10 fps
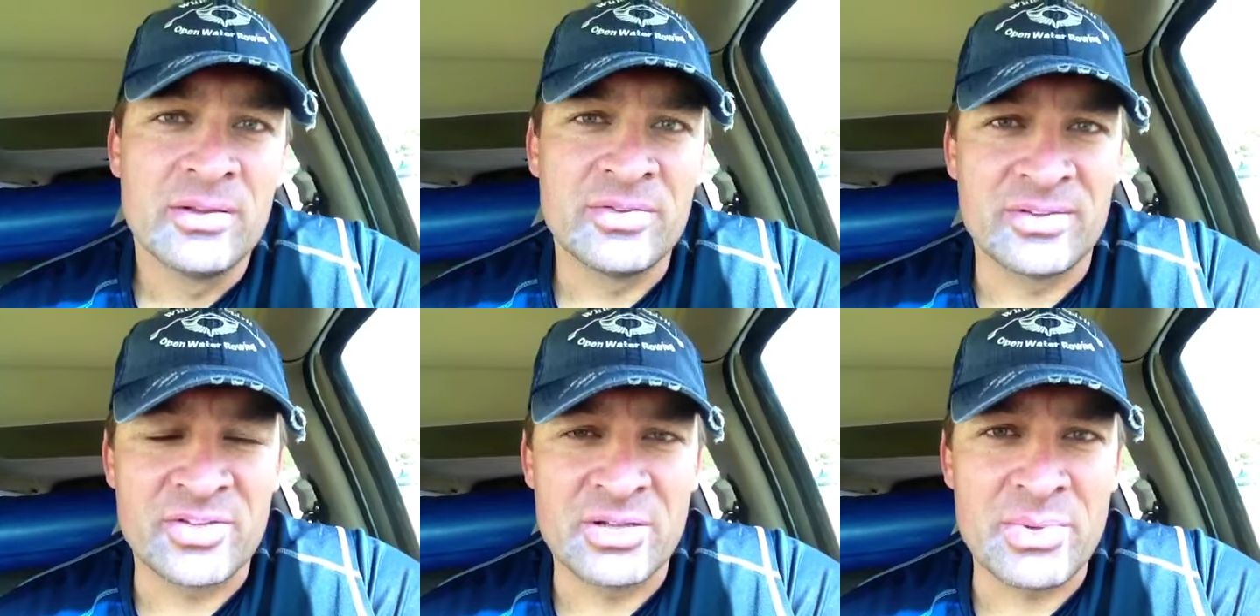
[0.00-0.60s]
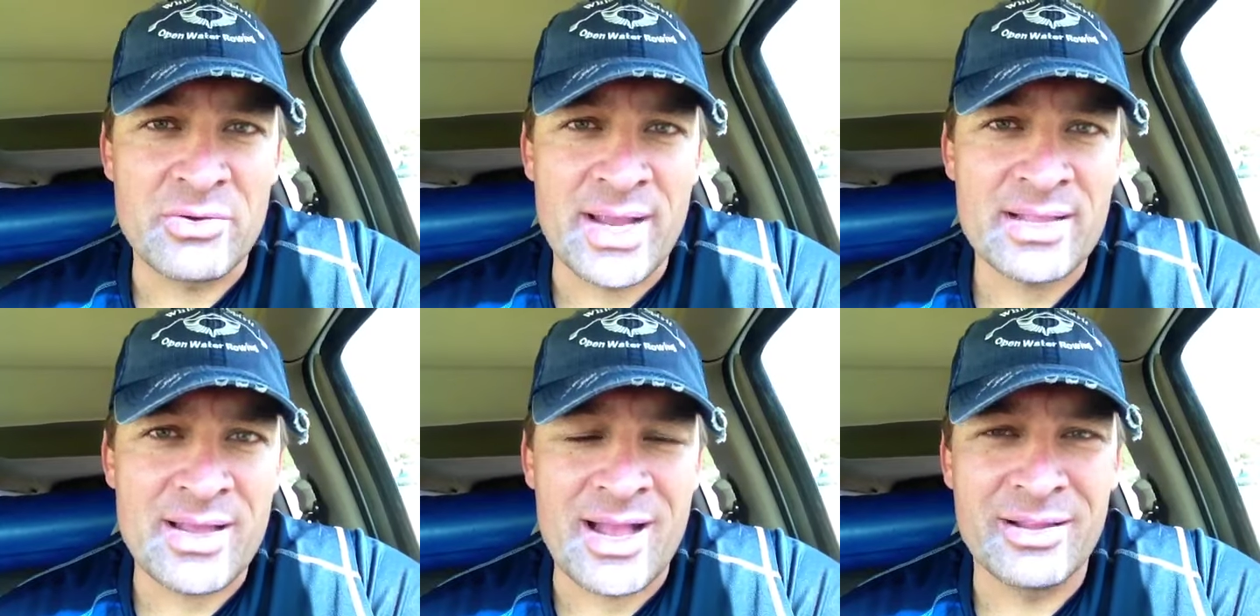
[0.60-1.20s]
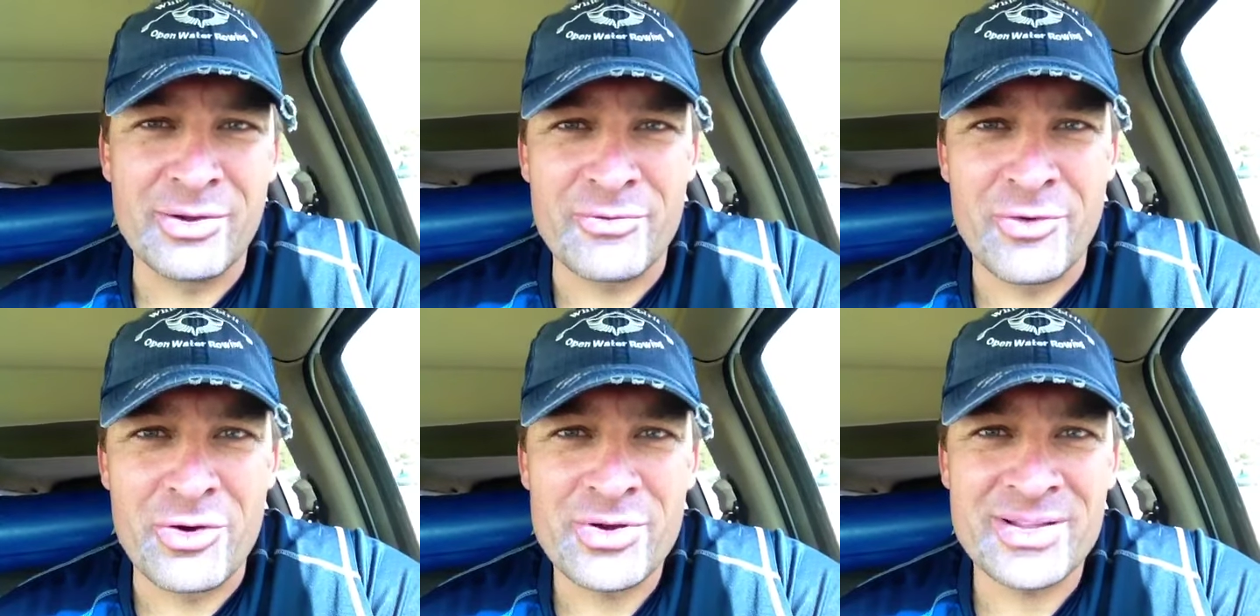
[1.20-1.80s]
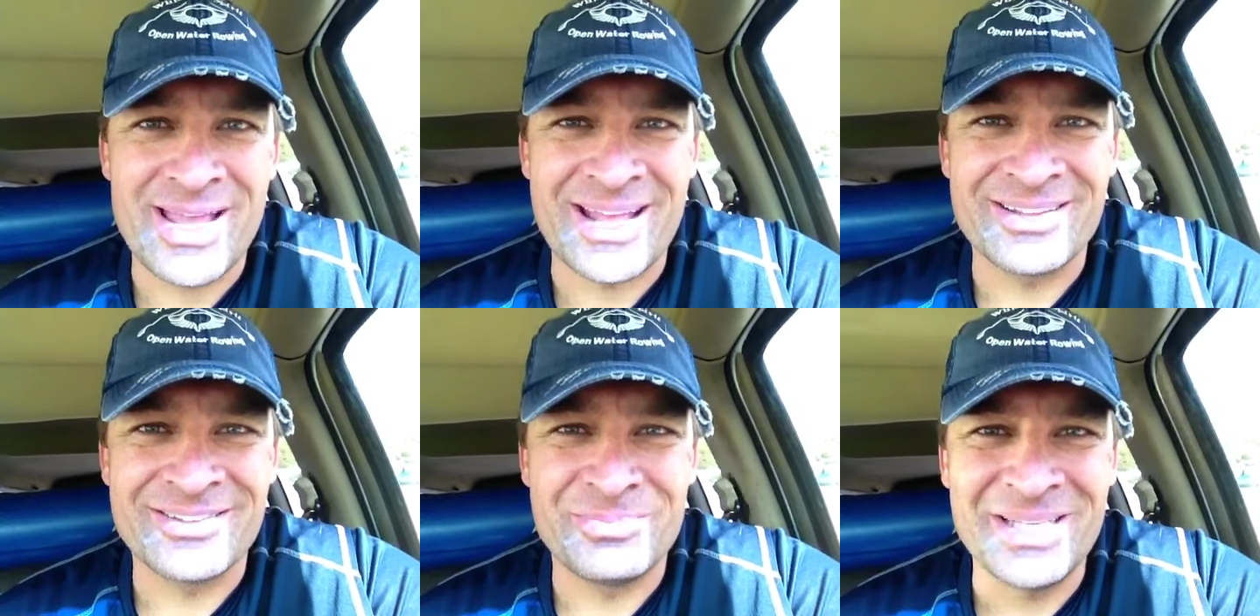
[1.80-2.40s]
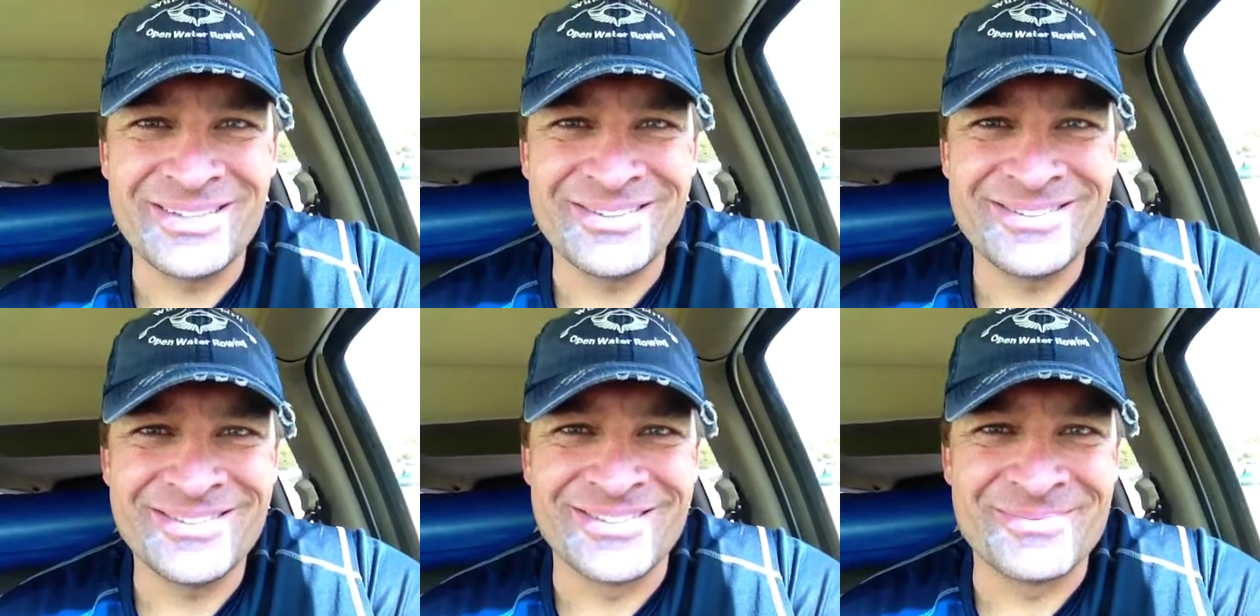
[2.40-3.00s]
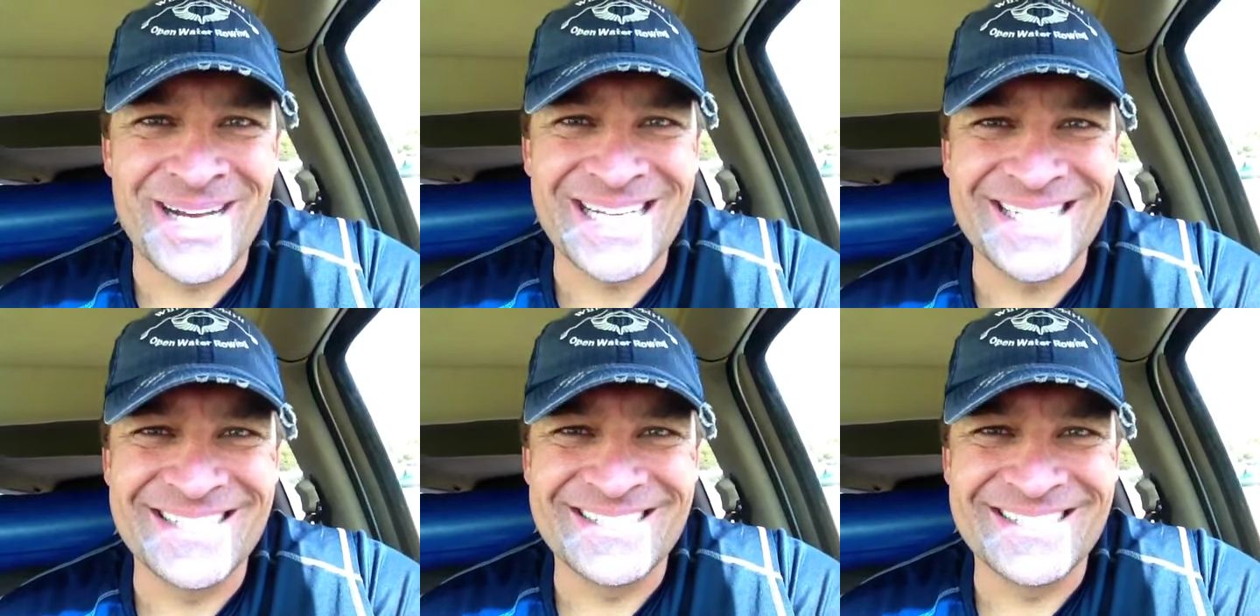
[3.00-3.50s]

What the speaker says: So it's going to be great. I look forward and speak to you soon. Bye.